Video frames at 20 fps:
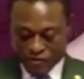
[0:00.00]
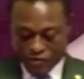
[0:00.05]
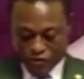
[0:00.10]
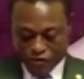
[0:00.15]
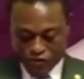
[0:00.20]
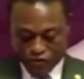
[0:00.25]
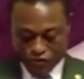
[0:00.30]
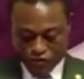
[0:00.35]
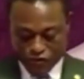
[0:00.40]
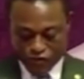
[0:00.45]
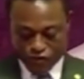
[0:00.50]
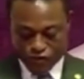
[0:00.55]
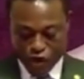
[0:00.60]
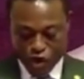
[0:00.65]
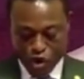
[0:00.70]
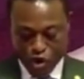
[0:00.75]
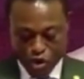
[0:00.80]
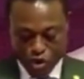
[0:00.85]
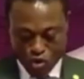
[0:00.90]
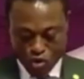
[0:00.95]
4.
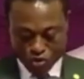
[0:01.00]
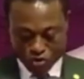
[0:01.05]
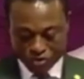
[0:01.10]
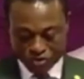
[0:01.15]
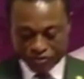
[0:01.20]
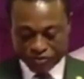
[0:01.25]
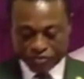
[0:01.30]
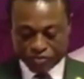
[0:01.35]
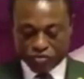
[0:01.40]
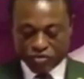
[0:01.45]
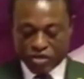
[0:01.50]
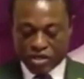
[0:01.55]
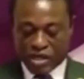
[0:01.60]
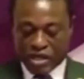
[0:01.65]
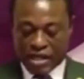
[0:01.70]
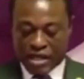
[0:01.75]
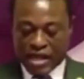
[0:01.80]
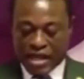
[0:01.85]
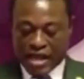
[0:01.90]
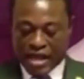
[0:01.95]

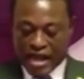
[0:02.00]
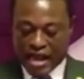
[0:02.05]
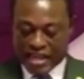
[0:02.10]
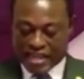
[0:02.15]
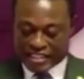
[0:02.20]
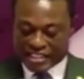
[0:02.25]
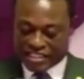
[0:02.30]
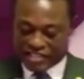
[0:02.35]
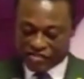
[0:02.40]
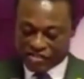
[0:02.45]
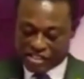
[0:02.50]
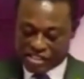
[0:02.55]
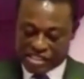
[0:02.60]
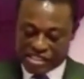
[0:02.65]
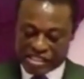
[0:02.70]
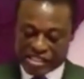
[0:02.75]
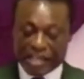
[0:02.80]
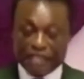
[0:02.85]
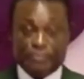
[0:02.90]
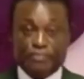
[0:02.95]
Activities
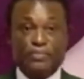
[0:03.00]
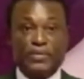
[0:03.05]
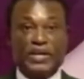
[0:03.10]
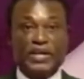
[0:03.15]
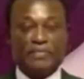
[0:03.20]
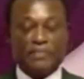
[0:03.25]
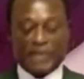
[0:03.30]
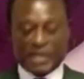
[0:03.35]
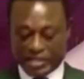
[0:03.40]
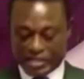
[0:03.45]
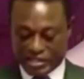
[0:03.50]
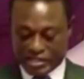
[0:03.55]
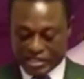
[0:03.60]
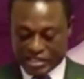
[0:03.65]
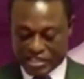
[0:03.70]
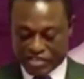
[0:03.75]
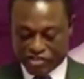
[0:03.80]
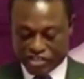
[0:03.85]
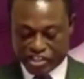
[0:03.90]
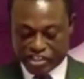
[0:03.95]
and payments in
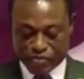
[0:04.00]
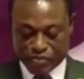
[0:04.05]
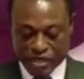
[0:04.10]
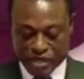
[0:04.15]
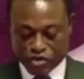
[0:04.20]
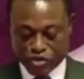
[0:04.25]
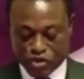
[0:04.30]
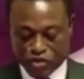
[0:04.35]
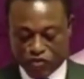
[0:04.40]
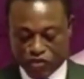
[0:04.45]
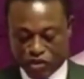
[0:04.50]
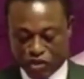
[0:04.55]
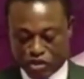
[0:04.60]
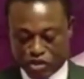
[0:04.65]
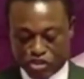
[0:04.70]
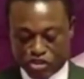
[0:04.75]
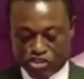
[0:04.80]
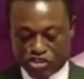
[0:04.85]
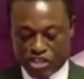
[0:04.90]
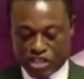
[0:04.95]
respect of a
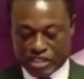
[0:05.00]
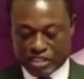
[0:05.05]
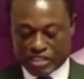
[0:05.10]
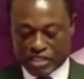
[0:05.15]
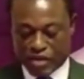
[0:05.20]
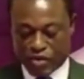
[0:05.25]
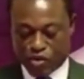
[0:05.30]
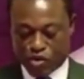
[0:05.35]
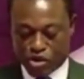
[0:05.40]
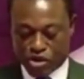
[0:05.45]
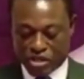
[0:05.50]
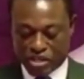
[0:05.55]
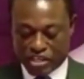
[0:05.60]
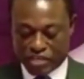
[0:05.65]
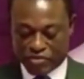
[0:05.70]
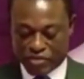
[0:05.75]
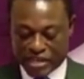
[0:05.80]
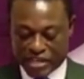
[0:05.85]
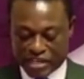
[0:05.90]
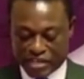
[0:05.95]
contract awarded
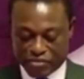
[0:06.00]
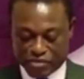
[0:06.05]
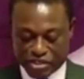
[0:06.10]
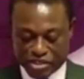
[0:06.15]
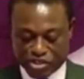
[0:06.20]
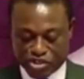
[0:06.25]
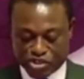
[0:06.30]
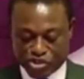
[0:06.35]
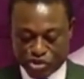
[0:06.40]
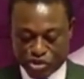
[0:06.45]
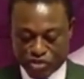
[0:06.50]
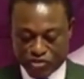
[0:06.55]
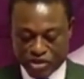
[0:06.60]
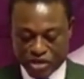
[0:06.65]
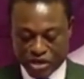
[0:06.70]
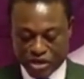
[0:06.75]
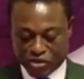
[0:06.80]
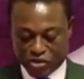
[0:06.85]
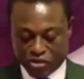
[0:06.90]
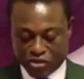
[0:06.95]
by the Ministry of
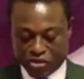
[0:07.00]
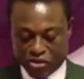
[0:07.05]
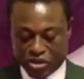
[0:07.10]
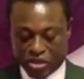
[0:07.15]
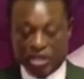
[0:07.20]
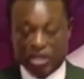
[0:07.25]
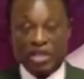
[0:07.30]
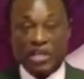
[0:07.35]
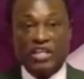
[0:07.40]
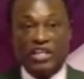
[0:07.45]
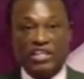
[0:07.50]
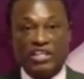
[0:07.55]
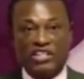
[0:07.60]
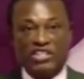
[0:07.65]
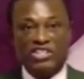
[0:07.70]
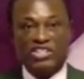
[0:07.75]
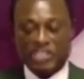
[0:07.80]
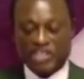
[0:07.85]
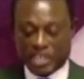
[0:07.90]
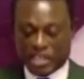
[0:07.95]
Health,
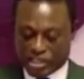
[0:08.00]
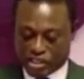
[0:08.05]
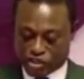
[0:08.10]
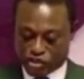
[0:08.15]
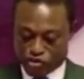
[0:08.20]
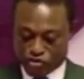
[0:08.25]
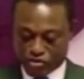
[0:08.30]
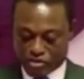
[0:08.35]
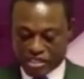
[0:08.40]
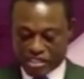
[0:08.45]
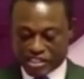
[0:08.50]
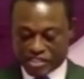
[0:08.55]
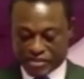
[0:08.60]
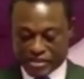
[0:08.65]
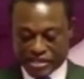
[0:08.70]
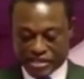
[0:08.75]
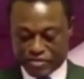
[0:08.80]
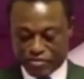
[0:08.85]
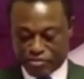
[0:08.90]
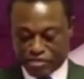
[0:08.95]
initially commenced by the
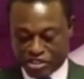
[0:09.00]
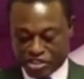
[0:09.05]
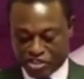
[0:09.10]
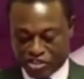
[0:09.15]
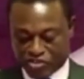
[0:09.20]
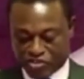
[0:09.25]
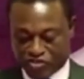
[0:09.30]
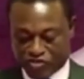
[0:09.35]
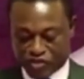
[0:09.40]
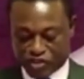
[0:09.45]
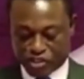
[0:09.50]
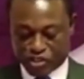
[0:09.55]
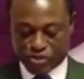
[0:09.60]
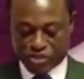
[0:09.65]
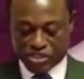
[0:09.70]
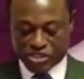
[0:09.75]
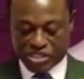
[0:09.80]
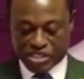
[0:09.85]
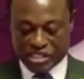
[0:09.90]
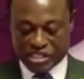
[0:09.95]
Ministry for
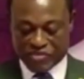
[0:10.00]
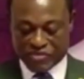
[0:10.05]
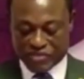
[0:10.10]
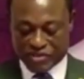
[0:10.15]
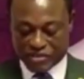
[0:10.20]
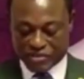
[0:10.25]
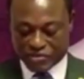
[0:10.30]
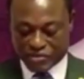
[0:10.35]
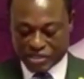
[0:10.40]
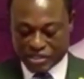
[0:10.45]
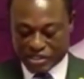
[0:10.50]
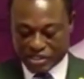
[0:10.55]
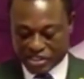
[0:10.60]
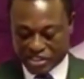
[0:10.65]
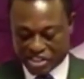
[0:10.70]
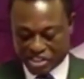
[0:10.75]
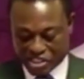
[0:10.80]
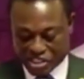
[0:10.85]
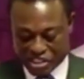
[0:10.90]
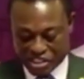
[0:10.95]
Special Development
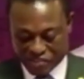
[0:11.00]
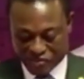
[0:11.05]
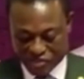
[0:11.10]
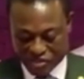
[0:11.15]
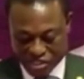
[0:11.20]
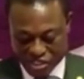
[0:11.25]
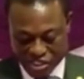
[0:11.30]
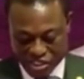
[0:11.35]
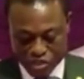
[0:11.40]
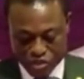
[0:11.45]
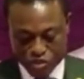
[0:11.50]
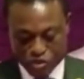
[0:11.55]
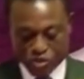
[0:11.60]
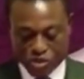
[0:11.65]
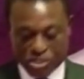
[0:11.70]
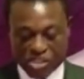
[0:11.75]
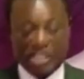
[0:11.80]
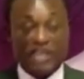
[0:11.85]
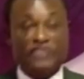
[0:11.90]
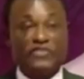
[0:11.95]
Initiatives to
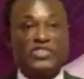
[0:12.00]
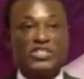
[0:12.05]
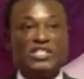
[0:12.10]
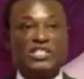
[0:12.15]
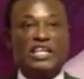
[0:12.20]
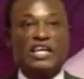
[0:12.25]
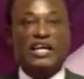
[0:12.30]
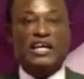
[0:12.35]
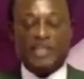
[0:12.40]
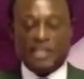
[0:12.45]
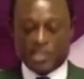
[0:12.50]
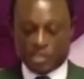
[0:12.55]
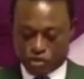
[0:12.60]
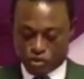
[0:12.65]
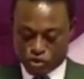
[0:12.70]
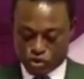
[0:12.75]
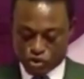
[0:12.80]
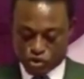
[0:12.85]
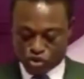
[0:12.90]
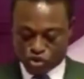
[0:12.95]
Service Ghana
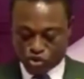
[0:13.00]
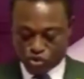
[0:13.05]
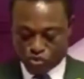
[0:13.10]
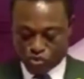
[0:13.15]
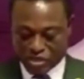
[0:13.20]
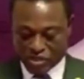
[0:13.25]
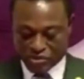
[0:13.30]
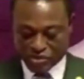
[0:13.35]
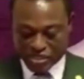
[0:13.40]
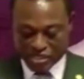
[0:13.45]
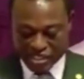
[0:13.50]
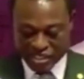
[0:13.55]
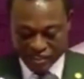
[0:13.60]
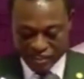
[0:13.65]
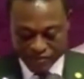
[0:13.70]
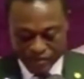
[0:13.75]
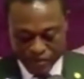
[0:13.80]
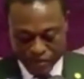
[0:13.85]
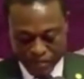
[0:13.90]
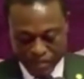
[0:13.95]
Auto Group Limited
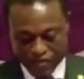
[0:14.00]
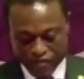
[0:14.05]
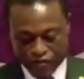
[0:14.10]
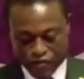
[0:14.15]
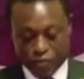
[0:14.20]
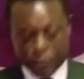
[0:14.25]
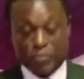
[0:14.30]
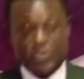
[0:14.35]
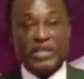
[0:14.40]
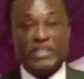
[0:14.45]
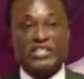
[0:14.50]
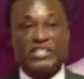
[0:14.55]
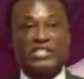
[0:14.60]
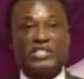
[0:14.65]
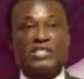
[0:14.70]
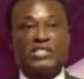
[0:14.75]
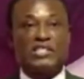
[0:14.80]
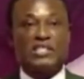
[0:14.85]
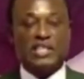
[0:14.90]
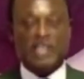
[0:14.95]
for
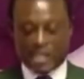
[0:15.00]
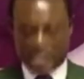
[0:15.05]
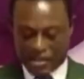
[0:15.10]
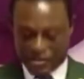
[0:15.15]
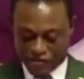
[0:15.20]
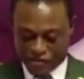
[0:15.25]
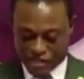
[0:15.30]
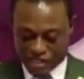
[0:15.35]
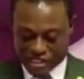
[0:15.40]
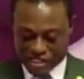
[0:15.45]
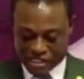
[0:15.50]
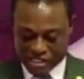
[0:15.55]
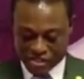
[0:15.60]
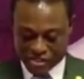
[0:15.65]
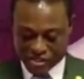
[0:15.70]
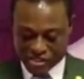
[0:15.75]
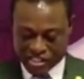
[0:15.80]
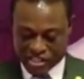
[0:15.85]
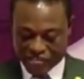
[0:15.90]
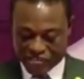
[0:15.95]
purchases and after-sales
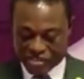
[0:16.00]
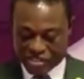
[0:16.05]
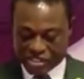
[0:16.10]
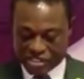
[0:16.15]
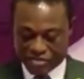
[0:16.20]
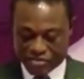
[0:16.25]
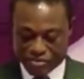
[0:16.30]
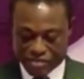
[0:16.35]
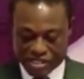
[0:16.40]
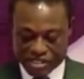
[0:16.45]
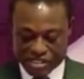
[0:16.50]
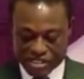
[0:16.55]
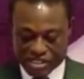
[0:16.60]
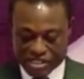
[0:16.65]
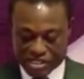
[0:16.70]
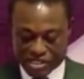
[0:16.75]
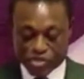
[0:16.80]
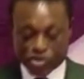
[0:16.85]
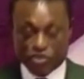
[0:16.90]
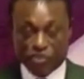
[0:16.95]
service and
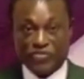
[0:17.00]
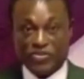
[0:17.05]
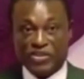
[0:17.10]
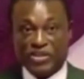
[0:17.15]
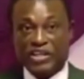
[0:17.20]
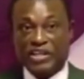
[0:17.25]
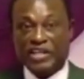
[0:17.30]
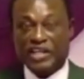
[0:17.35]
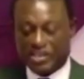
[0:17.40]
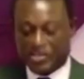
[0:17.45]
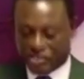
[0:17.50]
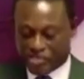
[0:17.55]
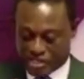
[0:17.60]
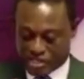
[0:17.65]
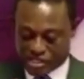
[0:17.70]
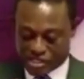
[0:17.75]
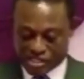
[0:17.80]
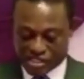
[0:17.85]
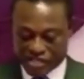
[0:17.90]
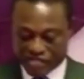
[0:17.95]
maintenance of
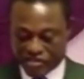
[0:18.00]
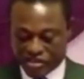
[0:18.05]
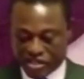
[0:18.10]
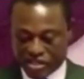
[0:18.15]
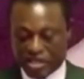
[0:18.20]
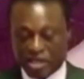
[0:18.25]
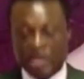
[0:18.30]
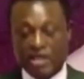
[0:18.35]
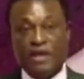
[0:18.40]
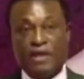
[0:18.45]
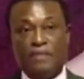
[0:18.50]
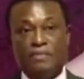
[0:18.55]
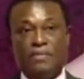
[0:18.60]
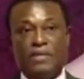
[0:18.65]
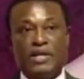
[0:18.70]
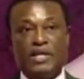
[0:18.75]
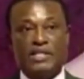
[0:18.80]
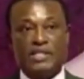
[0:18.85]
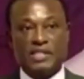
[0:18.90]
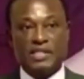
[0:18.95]
307
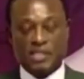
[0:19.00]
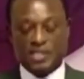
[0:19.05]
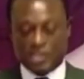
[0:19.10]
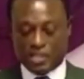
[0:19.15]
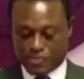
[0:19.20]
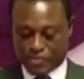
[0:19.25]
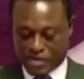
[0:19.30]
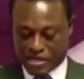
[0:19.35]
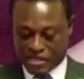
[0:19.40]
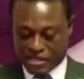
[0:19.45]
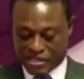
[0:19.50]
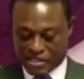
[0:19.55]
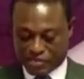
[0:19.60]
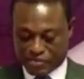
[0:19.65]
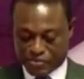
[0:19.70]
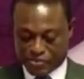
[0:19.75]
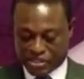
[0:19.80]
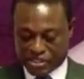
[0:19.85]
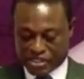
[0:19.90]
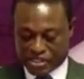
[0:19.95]
Mercedes-Benz
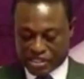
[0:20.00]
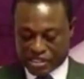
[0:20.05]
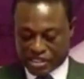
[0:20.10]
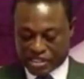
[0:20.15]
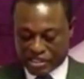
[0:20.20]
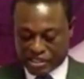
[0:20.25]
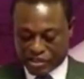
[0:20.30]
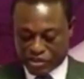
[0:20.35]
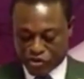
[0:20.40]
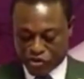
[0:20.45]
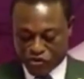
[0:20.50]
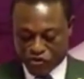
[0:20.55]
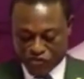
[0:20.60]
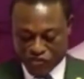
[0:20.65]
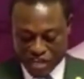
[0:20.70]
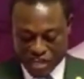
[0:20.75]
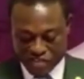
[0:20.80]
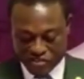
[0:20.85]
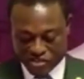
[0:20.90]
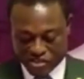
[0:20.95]
Sprinter
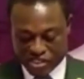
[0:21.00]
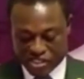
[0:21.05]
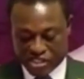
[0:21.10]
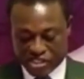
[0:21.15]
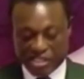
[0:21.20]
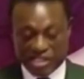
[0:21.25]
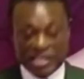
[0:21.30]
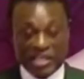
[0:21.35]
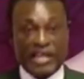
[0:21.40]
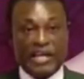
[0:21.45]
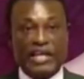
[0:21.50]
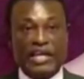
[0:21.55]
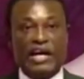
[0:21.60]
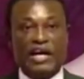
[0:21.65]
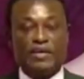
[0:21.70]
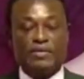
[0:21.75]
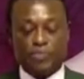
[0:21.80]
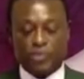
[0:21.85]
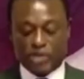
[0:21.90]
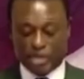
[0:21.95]
305 CDI
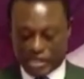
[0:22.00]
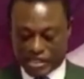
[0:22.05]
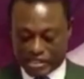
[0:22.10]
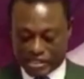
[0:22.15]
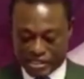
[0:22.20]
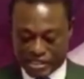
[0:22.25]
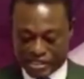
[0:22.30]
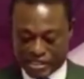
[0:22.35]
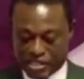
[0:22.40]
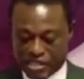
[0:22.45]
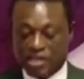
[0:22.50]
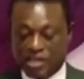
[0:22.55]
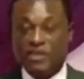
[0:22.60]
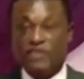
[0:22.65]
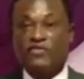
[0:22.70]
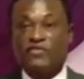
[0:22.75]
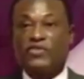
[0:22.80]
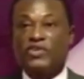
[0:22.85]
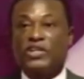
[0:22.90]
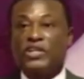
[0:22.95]
ambulances
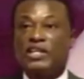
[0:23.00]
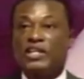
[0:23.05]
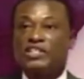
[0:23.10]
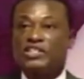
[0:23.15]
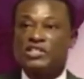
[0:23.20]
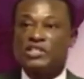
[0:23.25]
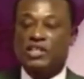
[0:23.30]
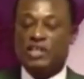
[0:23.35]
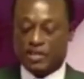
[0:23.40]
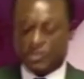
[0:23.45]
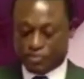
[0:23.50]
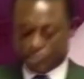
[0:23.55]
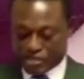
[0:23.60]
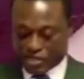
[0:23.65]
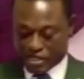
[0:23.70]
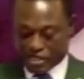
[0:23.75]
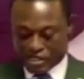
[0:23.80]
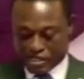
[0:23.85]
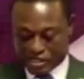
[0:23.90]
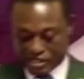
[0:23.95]
for the National
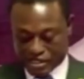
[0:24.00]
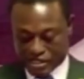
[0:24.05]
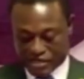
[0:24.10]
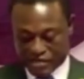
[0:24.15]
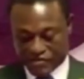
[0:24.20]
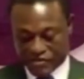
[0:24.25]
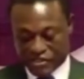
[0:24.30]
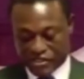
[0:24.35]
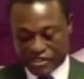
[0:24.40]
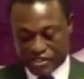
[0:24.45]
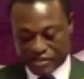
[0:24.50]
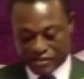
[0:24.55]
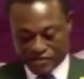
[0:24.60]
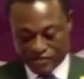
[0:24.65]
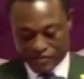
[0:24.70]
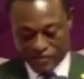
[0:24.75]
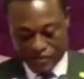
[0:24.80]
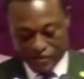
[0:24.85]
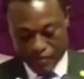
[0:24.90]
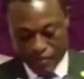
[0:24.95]
Ambulance Service.
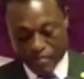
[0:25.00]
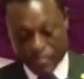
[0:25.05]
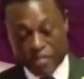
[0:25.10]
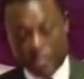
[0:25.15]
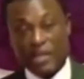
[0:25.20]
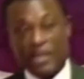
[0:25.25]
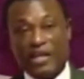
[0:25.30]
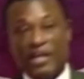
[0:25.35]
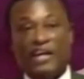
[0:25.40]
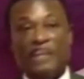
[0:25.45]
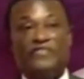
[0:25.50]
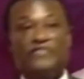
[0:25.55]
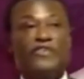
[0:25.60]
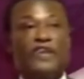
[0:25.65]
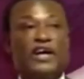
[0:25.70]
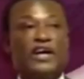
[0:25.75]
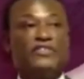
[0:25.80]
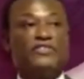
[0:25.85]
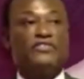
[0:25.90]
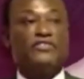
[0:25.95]
And
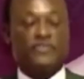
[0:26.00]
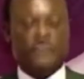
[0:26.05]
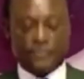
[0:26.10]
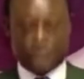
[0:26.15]
5.